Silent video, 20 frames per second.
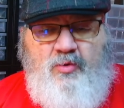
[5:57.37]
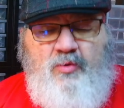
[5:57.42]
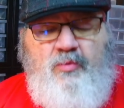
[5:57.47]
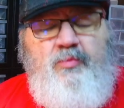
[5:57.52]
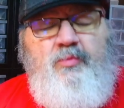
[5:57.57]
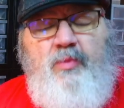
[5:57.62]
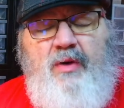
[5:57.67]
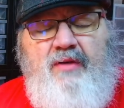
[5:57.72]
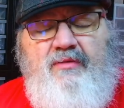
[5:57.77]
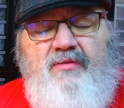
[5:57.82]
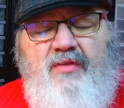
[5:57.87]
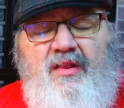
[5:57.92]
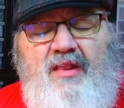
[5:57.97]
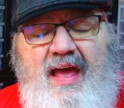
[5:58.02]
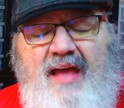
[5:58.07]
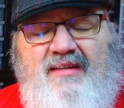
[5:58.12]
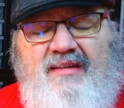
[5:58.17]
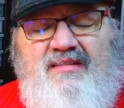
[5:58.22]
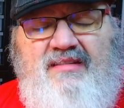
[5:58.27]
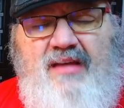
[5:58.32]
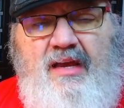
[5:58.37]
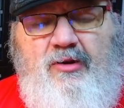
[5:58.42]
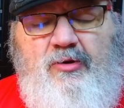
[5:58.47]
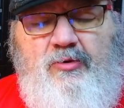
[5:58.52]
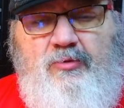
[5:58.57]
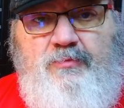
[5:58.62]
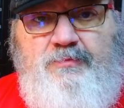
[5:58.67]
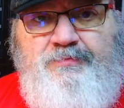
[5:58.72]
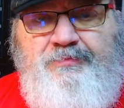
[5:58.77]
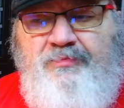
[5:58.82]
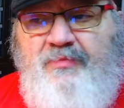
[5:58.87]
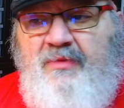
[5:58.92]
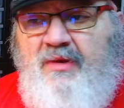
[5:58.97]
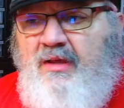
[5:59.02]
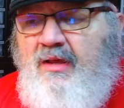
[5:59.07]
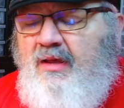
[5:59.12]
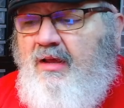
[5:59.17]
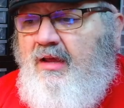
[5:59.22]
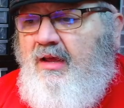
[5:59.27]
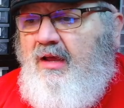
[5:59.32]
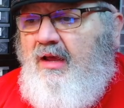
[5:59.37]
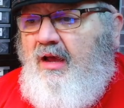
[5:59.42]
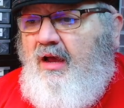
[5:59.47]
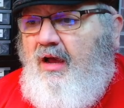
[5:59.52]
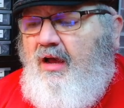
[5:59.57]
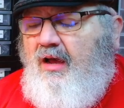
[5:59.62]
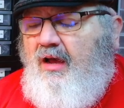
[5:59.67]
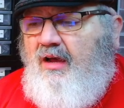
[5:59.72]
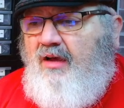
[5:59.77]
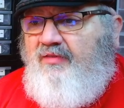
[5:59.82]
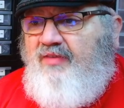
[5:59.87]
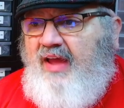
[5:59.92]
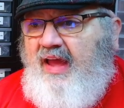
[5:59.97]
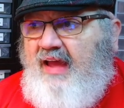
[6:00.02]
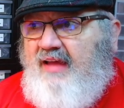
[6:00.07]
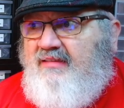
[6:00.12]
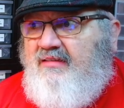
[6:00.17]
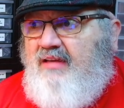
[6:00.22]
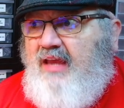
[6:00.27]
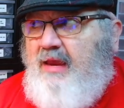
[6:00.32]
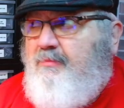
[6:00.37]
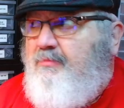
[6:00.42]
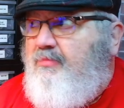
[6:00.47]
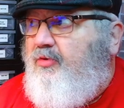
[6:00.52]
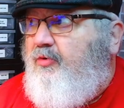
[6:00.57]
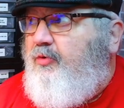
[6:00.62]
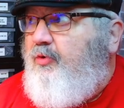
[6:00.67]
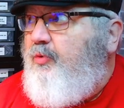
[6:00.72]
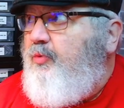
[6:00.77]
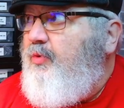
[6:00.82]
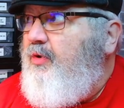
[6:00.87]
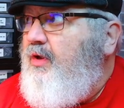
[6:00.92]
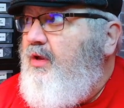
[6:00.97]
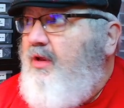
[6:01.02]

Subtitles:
whenever the last cycle of hats came through.